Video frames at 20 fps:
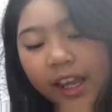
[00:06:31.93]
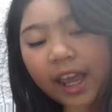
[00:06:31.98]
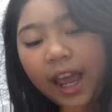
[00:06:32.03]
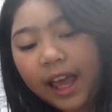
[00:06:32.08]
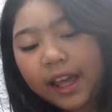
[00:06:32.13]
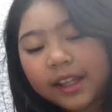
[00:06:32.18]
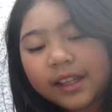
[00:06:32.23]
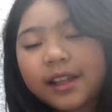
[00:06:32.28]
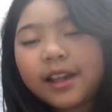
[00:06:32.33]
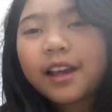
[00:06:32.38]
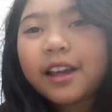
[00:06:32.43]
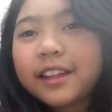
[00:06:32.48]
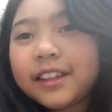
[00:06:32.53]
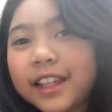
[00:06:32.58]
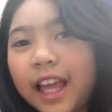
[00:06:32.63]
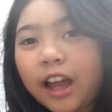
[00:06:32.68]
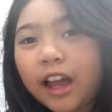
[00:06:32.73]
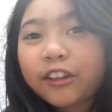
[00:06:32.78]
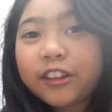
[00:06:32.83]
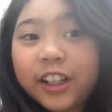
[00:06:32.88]
guys,
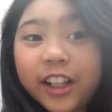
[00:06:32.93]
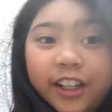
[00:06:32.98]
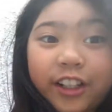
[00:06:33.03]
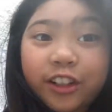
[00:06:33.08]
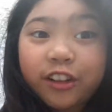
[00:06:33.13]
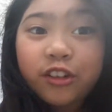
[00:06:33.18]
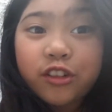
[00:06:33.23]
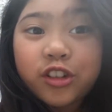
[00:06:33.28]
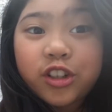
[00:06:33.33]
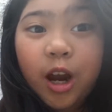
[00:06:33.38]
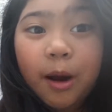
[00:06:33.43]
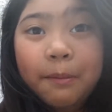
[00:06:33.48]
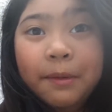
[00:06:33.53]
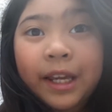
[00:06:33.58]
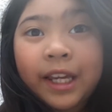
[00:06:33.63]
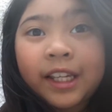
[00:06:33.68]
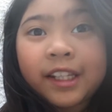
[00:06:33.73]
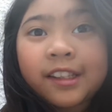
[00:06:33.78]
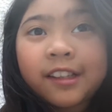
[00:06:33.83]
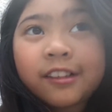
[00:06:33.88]
now they're gonna go
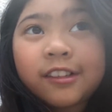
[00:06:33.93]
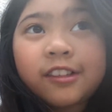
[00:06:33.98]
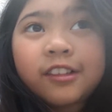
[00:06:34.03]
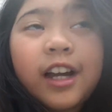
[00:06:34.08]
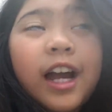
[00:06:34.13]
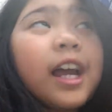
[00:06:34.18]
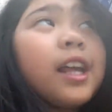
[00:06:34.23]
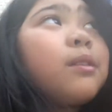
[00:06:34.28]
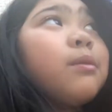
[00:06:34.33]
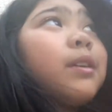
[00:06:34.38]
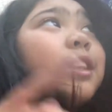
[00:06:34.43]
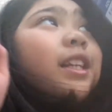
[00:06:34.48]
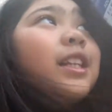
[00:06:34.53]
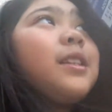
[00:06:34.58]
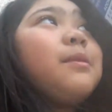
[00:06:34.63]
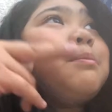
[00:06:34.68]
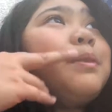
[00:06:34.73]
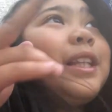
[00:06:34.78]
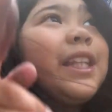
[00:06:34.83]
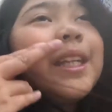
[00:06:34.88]
shopping. So you guys, we're
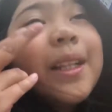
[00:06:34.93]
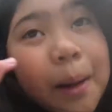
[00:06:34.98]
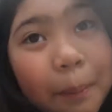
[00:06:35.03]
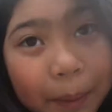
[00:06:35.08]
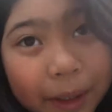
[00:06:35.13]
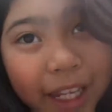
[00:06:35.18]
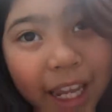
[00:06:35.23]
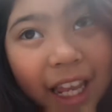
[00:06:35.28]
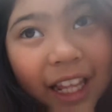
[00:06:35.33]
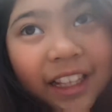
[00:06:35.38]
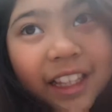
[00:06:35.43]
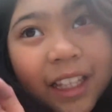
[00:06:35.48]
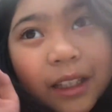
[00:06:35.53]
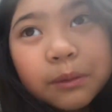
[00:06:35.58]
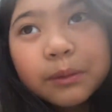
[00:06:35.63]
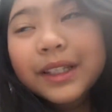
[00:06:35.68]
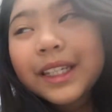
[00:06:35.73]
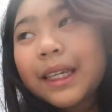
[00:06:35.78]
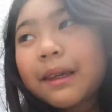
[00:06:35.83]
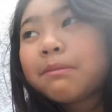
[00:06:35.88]
gonna speed it up again because
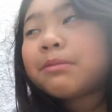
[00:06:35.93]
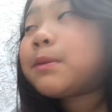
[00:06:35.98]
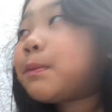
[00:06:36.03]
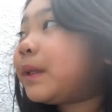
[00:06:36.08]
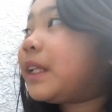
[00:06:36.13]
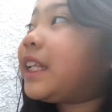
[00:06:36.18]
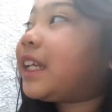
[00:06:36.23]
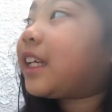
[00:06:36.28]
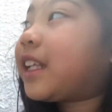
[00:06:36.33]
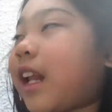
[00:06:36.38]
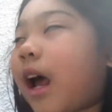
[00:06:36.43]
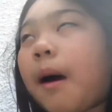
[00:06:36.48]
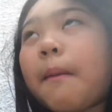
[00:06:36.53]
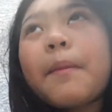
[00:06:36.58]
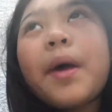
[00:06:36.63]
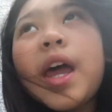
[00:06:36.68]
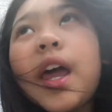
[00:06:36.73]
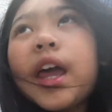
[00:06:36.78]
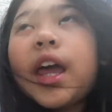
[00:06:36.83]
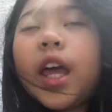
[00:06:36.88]
we keep speeding it up
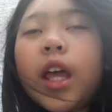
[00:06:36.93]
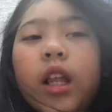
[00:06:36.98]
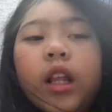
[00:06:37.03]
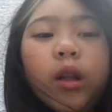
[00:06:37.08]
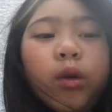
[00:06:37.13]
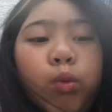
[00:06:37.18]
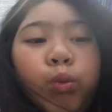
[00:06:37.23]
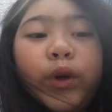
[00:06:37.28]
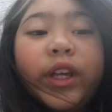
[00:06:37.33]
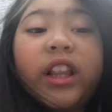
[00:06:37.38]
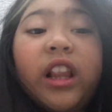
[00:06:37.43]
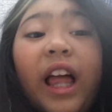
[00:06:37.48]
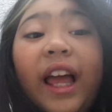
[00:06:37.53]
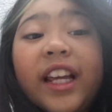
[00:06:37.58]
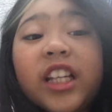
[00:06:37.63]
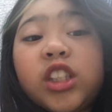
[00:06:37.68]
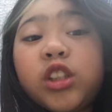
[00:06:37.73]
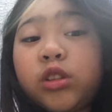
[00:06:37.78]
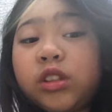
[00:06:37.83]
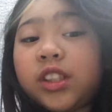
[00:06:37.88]
and we
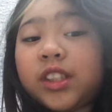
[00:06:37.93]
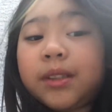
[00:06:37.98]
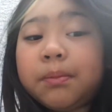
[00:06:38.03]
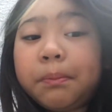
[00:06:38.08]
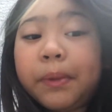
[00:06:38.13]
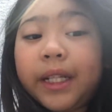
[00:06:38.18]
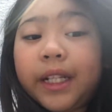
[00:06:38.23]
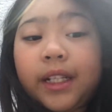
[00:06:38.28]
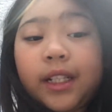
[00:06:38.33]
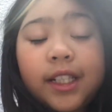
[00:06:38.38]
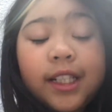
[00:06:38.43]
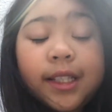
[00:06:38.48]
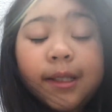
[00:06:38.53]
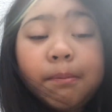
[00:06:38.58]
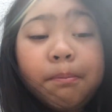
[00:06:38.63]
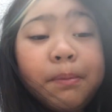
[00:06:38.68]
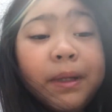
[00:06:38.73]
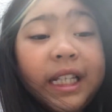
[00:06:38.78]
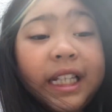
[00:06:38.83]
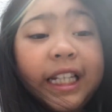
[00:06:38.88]
like to spit,
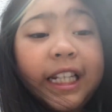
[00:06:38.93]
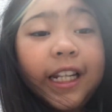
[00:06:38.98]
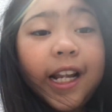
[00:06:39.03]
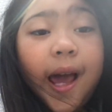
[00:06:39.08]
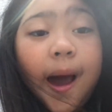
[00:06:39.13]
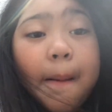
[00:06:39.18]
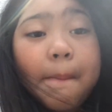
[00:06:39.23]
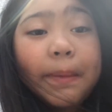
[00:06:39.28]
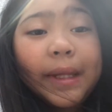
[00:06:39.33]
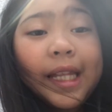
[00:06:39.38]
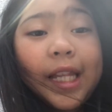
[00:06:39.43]
speed it up.